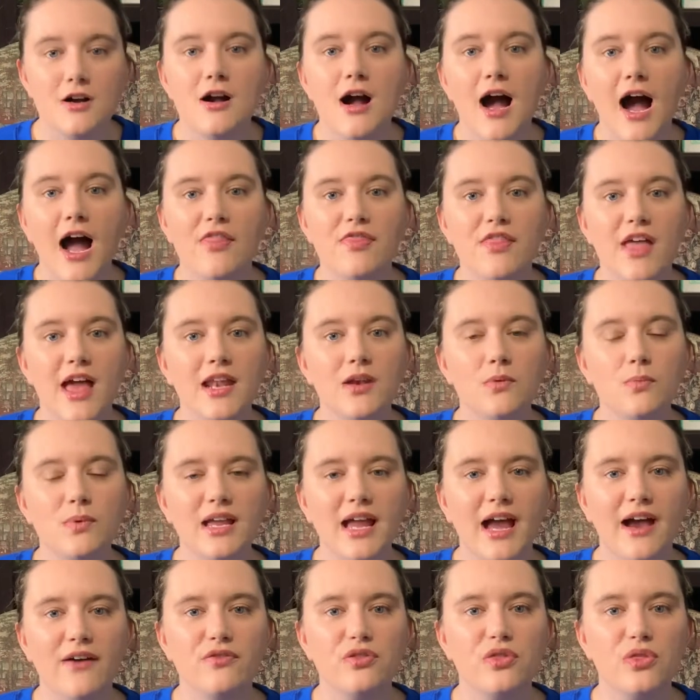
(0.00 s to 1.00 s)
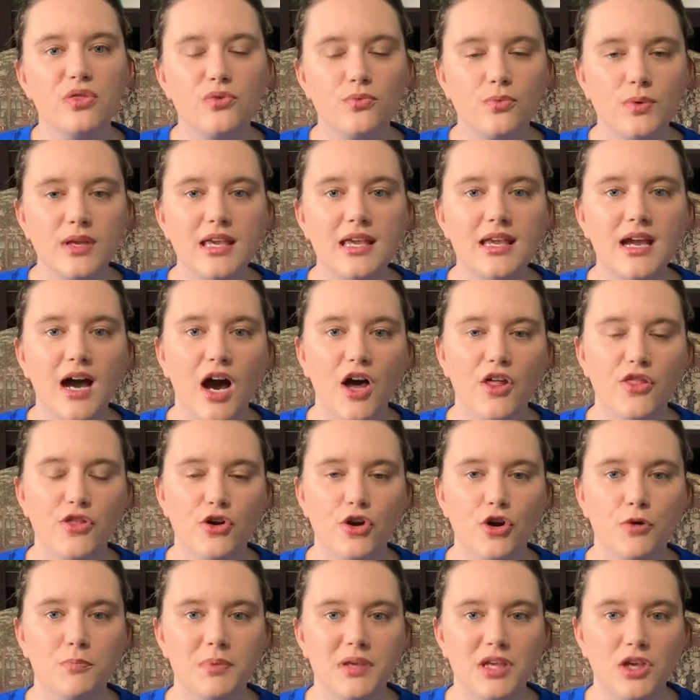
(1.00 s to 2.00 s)
And then we have three
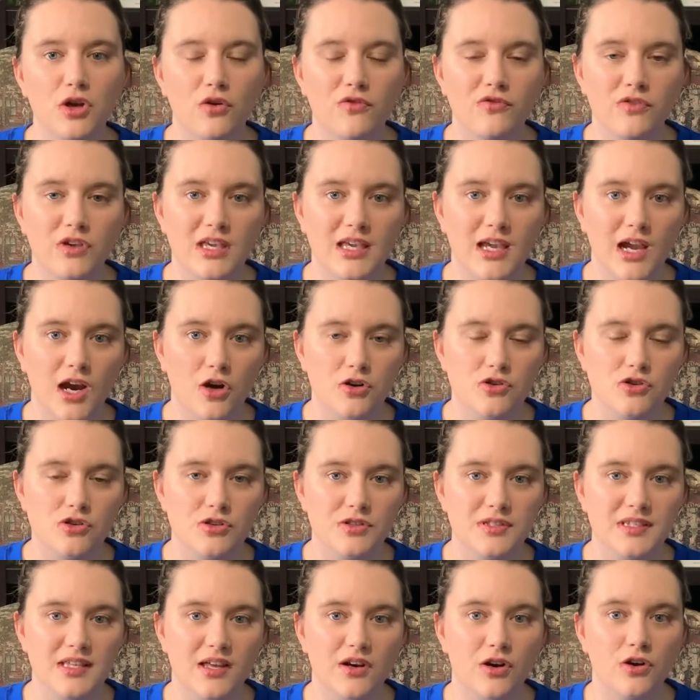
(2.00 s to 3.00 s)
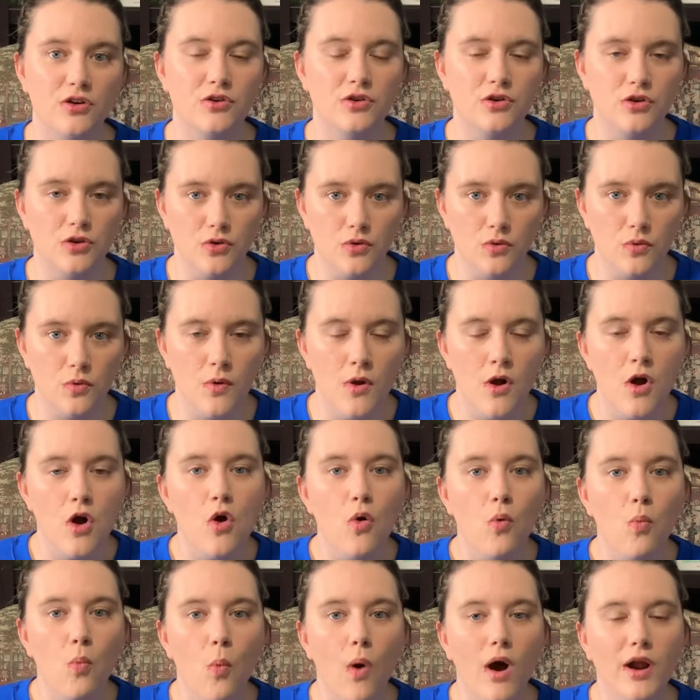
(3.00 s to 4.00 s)
other POV characters that are new.
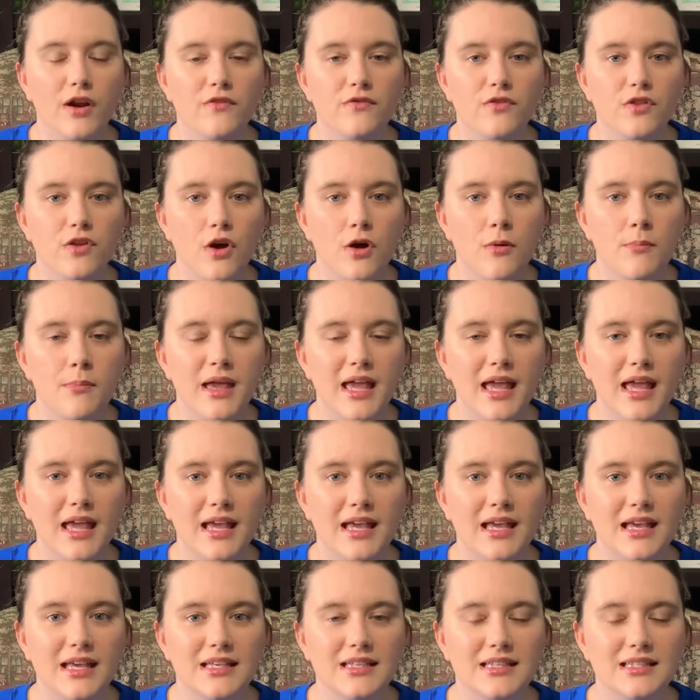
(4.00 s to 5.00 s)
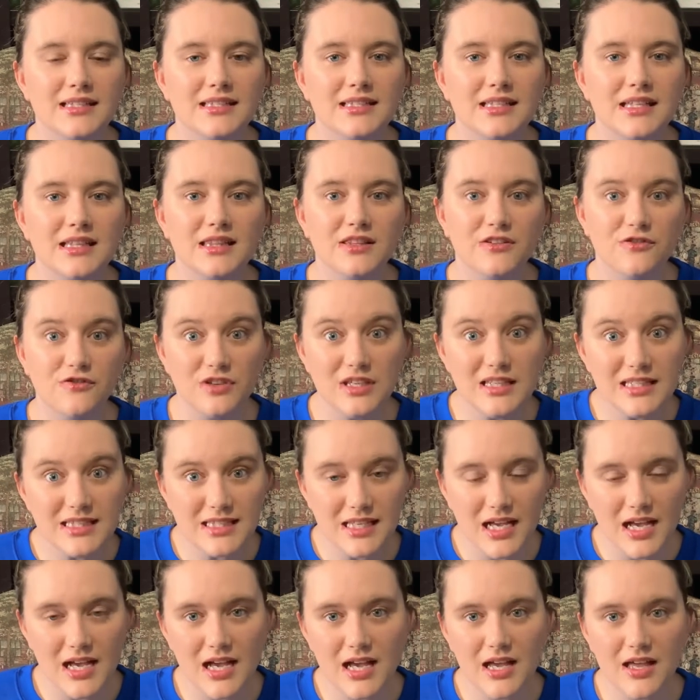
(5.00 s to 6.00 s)
One of them is
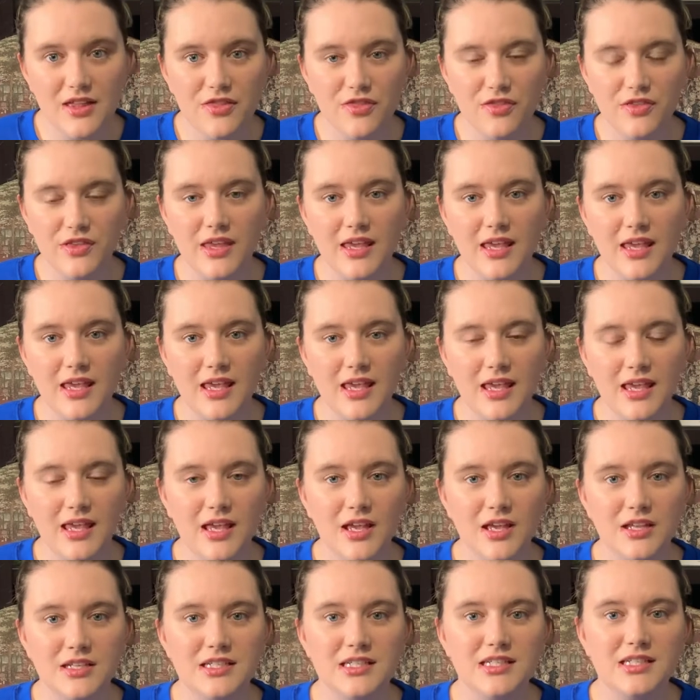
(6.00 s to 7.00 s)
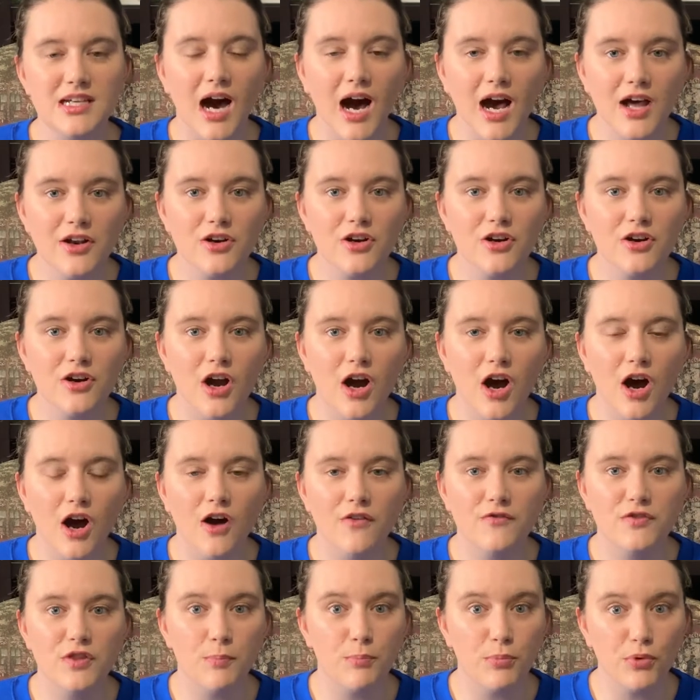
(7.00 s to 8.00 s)
Levisa, the daughter
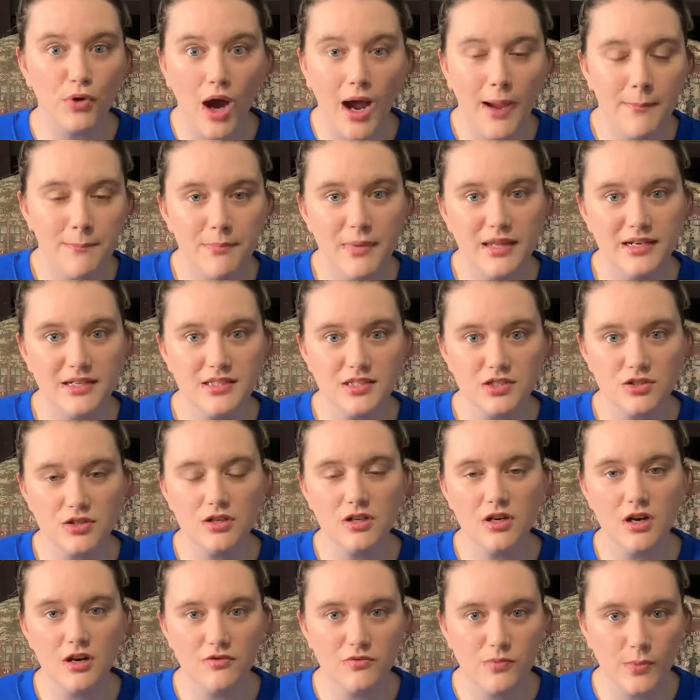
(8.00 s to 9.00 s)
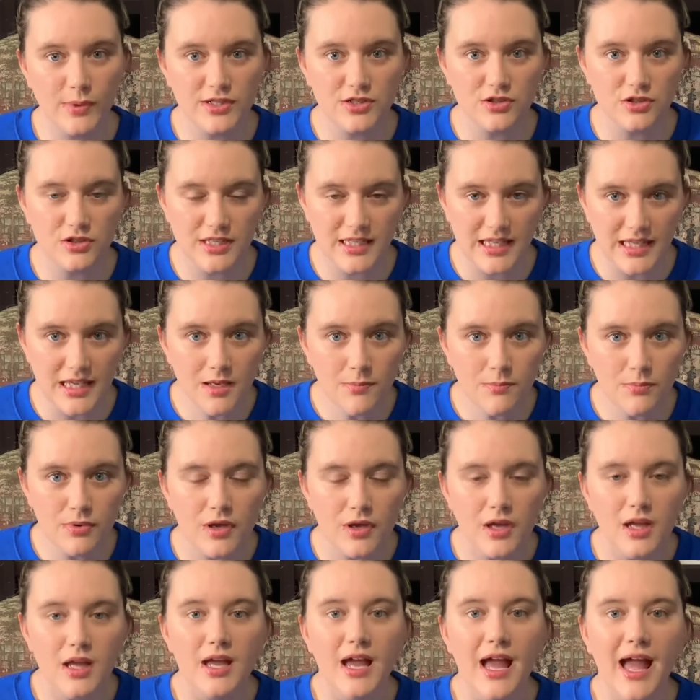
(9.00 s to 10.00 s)
of the Prime Minister of Winterkeep
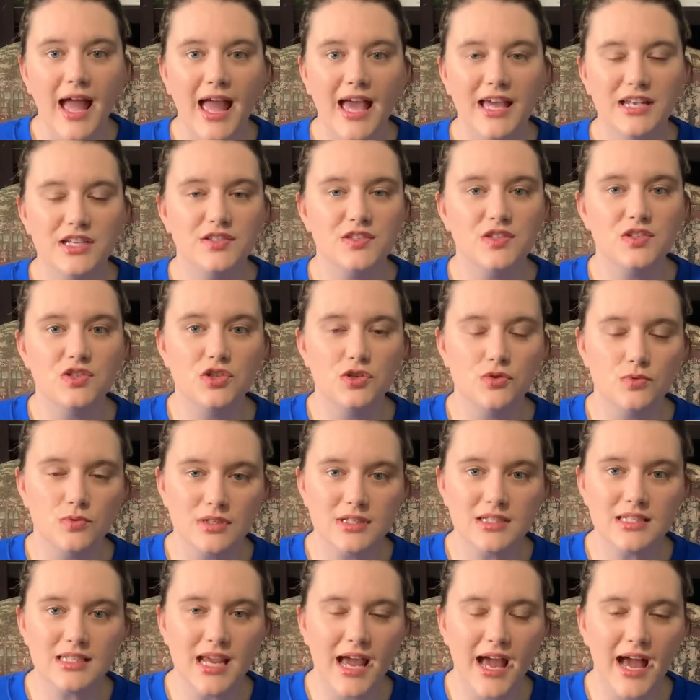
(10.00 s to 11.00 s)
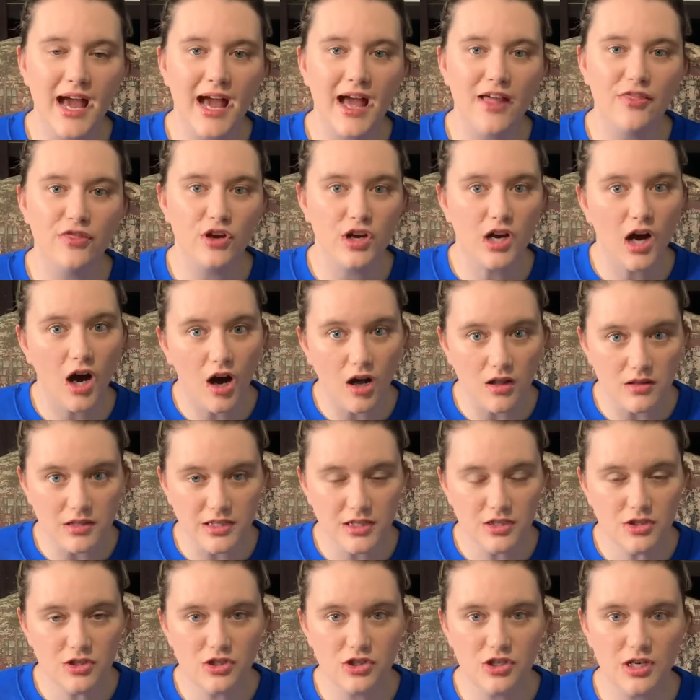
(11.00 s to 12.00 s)
and a student at the
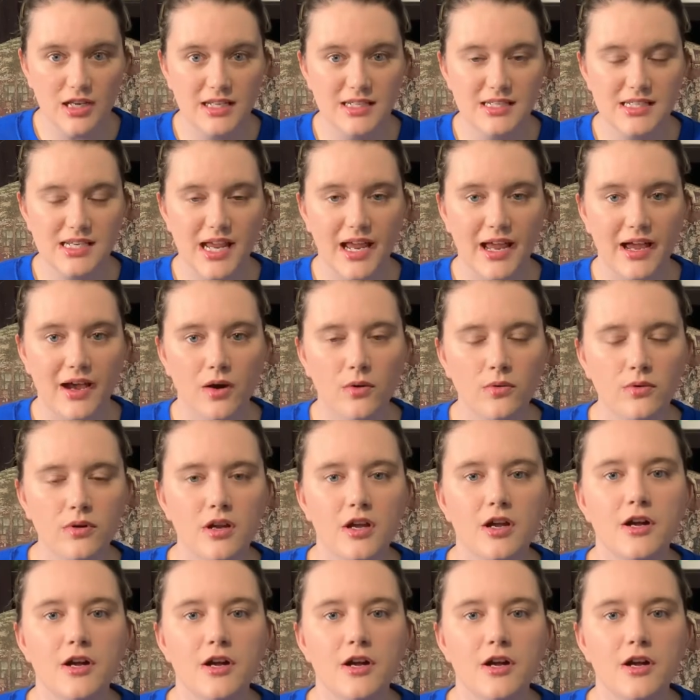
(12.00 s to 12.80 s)
college in town.